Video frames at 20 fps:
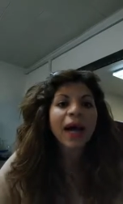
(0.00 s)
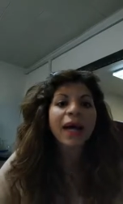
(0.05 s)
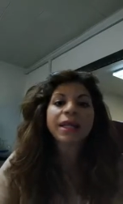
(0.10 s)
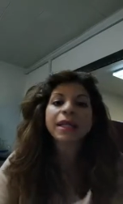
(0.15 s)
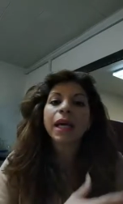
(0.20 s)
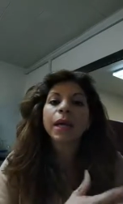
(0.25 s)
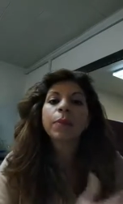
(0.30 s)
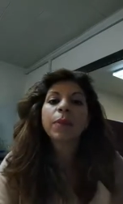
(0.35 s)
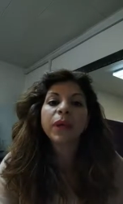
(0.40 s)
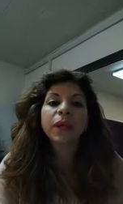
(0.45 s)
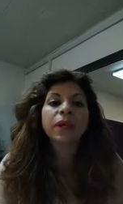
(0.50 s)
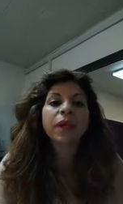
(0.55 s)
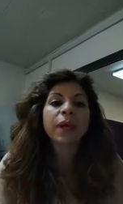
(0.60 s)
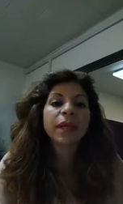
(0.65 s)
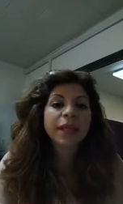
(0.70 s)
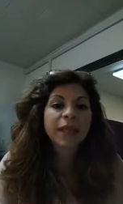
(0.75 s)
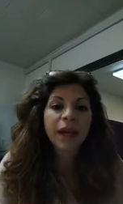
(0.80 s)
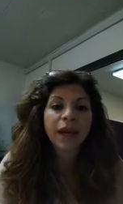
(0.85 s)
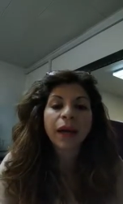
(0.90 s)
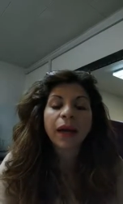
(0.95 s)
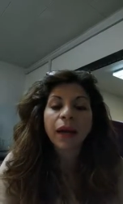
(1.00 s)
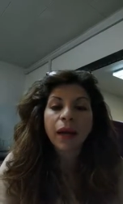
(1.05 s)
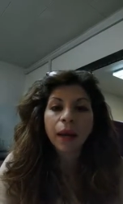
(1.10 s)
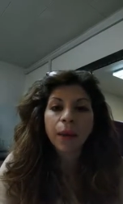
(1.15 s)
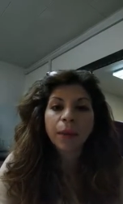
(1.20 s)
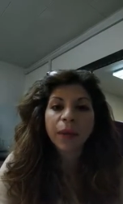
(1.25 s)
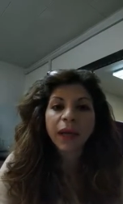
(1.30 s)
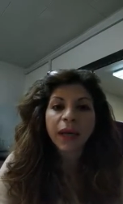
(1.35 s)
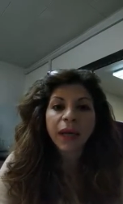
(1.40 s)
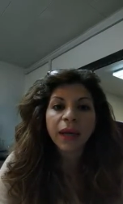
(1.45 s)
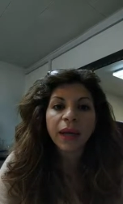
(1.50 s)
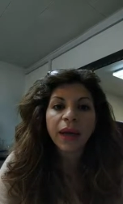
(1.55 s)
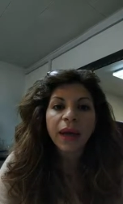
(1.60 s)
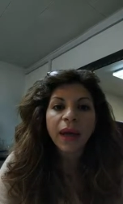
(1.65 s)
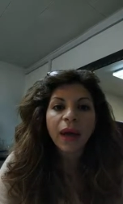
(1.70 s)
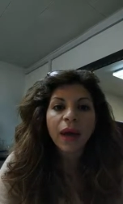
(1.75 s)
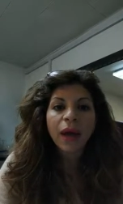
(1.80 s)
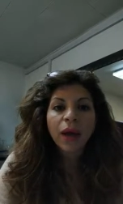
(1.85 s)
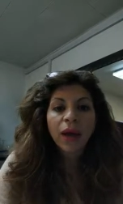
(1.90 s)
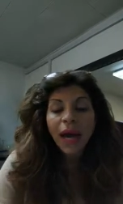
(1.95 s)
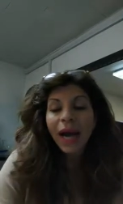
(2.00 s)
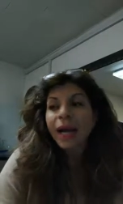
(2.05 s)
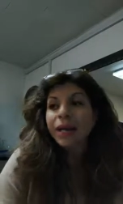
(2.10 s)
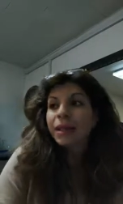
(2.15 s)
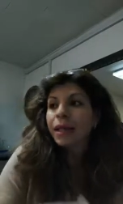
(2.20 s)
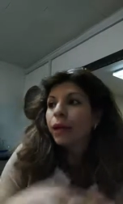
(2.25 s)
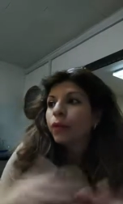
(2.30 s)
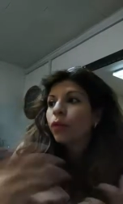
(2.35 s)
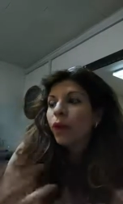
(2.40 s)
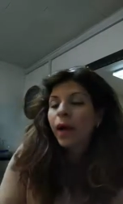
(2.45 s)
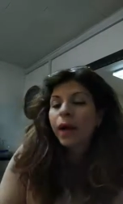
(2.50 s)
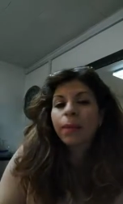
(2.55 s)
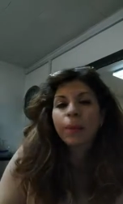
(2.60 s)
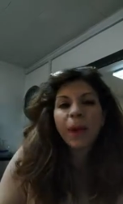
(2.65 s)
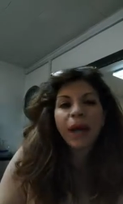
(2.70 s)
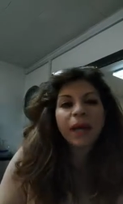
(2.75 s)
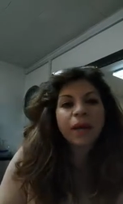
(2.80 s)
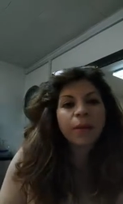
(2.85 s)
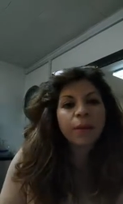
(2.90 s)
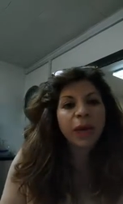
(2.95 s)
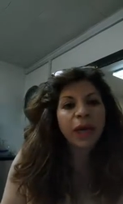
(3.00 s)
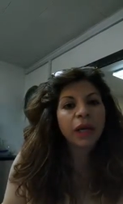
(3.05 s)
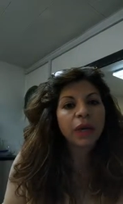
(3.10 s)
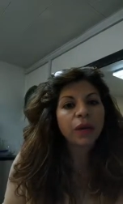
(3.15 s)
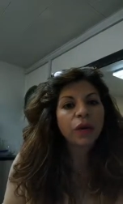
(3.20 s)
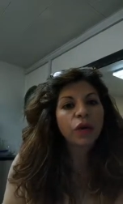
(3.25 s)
as i build my second company and as i write my my